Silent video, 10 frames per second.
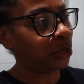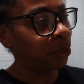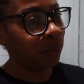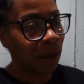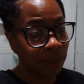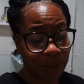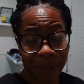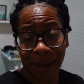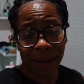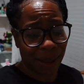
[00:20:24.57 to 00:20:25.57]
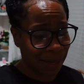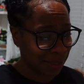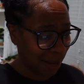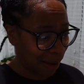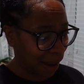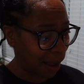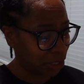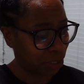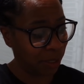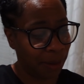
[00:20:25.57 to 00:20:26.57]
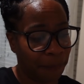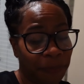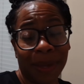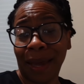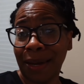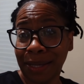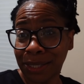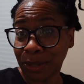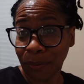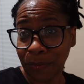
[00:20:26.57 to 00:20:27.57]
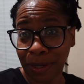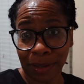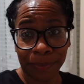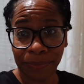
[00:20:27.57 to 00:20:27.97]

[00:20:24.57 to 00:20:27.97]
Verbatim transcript: cute. I was playing it last night, actually and it is so fun.